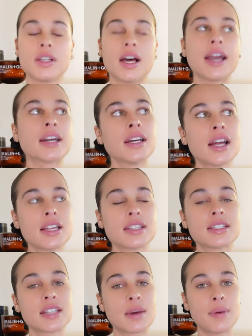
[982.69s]
like
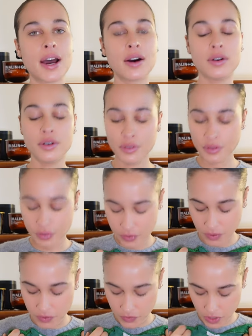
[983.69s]
step out of
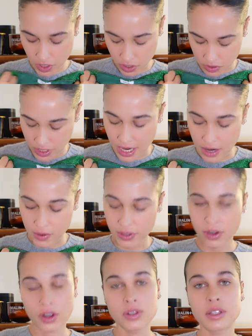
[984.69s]
the hotel
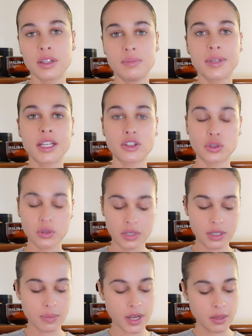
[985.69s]
and go to the beach or
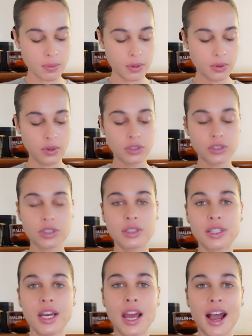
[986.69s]
sit by the pool and
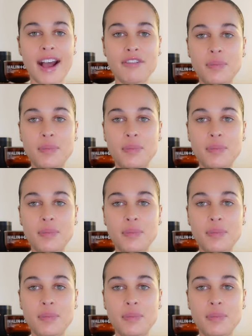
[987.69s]
just have a